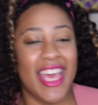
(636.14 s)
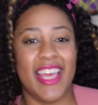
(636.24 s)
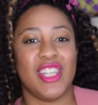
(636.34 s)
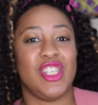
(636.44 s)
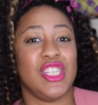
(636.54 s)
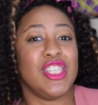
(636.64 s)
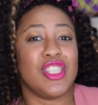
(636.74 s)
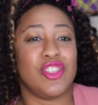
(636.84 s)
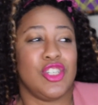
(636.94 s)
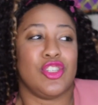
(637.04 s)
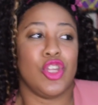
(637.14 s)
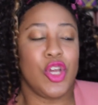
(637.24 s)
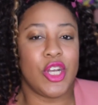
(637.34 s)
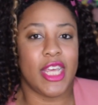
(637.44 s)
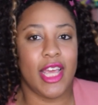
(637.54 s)
and she's
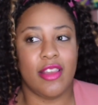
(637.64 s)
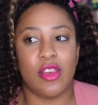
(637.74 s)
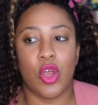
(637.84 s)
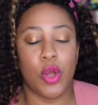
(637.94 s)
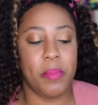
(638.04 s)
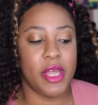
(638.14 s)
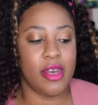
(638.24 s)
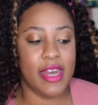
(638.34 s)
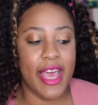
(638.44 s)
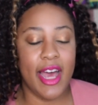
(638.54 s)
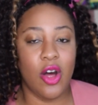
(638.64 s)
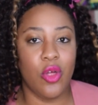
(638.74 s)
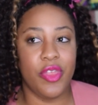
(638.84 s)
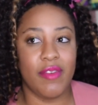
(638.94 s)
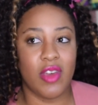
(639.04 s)
learning. And but
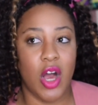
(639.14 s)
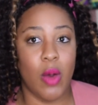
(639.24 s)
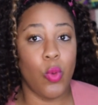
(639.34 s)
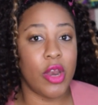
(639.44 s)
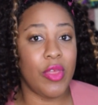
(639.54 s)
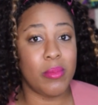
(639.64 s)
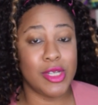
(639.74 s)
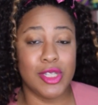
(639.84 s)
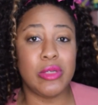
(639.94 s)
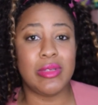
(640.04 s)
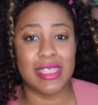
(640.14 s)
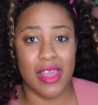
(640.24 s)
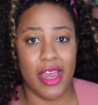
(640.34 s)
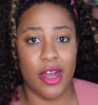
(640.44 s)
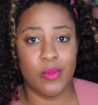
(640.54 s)
now they've got one of the Meduse
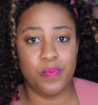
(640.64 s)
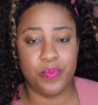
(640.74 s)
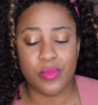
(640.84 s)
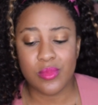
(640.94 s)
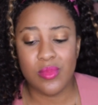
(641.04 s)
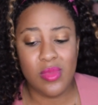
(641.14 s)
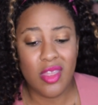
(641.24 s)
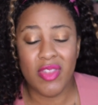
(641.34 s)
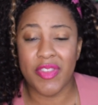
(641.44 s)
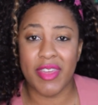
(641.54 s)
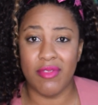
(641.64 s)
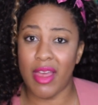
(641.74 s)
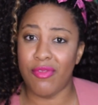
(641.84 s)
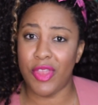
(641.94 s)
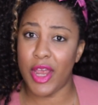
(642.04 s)
there that they've
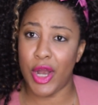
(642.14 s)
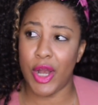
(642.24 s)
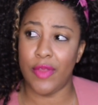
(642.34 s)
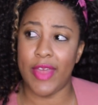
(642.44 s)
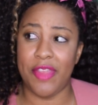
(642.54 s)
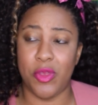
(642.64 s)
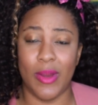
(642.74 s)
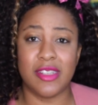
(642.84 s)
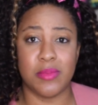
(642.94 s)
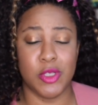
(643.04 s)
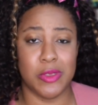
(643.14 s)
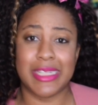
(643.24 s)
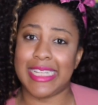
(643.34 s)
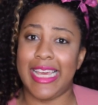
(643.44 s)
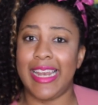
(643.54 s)
left there, that the rest of the
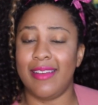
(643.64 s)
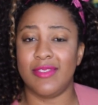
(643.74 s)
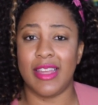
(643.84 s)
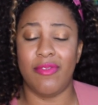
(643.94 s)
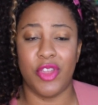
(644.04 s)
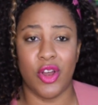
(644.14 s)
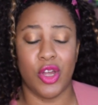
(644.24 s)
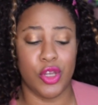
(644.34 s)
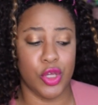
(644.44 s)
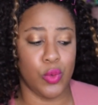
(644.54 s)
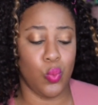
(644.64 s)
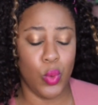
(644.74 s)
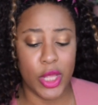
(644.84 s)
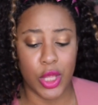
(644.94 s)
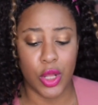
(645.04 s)
Meduse clan have left there on
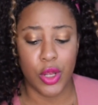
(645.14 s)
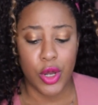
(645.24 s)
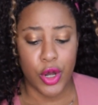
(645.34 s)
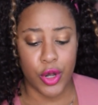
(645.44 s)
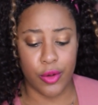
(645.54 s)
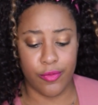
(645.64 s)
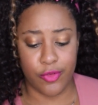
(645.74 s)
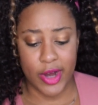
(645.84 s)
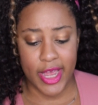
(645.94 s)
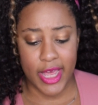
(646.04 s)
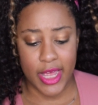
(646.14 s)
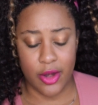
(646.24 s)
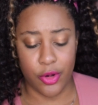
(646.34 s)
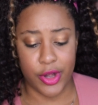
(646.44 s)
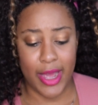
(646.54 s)
goodwill. Her
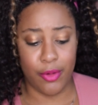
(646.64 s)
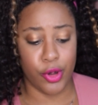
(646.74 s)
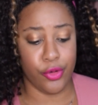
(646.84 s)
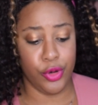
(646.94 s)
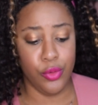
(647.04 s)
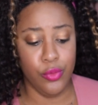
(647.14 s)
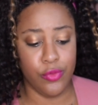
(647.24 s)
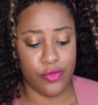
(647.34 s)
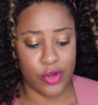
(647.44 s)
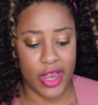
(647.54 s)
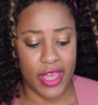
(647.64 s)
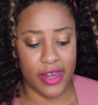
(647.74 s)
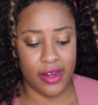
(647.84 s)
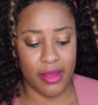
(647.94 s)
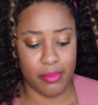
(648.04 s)
friend, or now her new
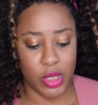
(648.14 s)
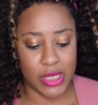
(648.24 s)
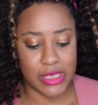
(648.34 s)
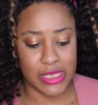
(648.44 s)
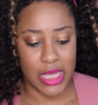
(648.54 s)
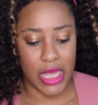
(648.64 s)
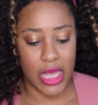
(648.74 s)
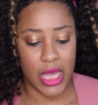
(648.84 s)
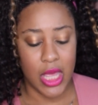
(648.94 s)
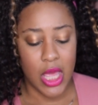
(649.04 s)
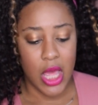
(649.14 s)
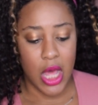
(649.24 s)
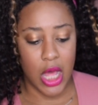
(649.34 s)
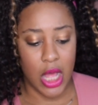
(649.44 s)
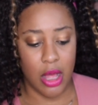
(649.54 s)
friend, I'm gonna say,
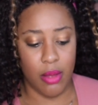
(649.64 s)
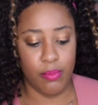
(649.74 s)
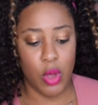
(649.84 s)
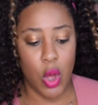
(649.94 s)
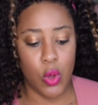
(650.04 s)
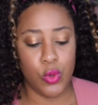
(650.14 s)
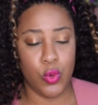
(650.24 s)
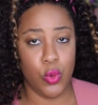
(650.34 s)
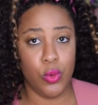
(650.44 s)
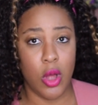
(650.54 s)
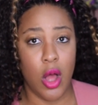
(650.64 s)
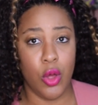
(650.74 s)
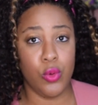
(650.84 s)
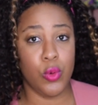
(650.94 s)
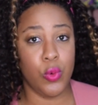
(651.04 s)
Okwu,